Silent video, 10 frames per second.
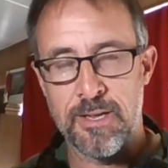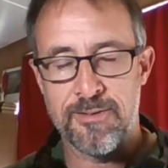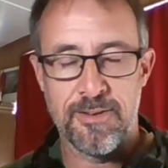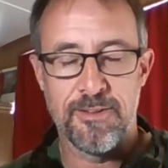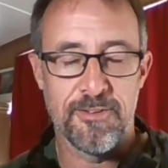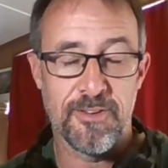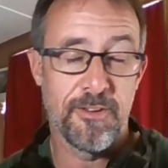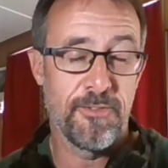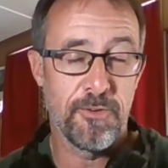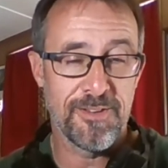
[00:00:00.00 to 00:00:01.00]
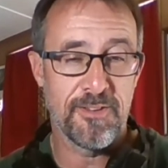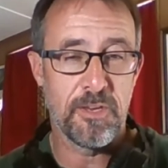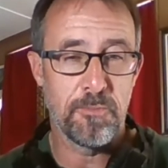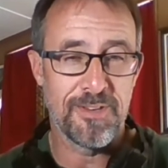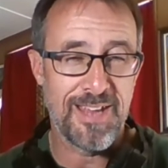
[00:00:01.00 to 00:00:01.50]
This interview doesn't
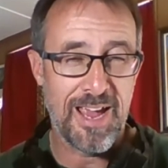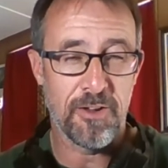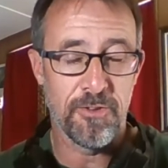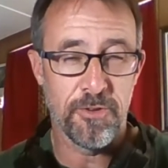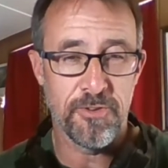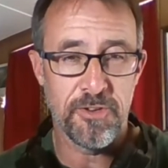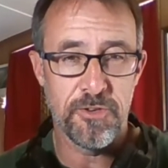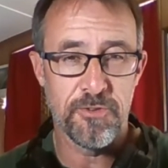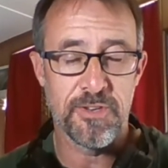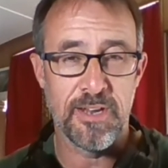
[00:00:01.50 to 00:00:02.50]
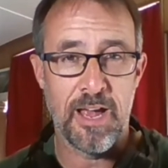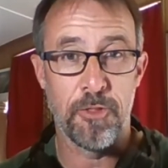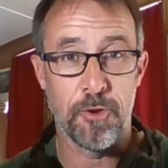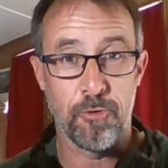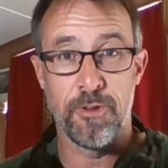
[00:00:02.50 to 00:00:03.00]
seem to tackle those issues, and how
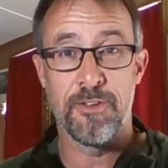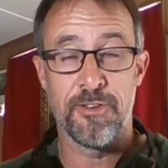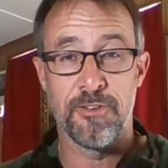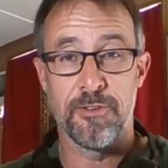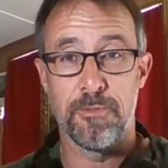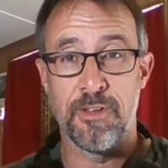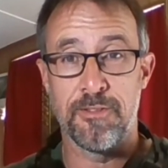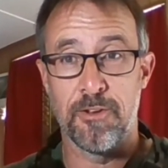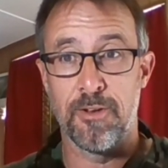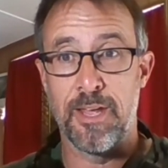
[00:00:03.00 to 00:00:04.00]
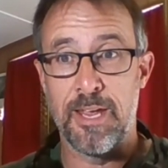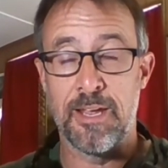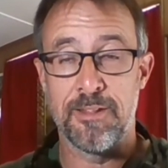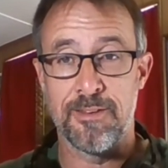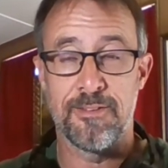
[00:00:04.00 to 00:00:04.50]
the criticisms that they're
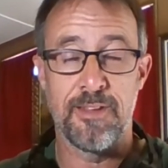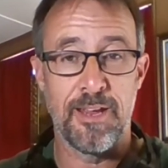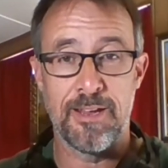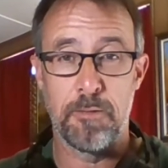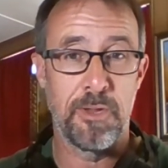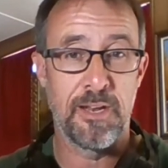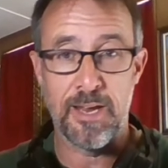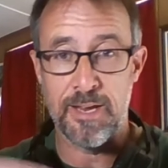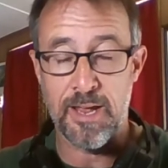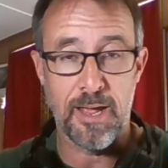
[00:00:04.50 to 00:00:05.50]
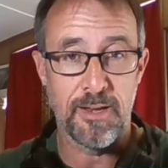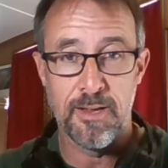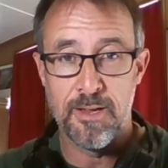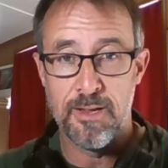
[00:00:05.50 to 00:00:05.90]
laying at the state can be laid at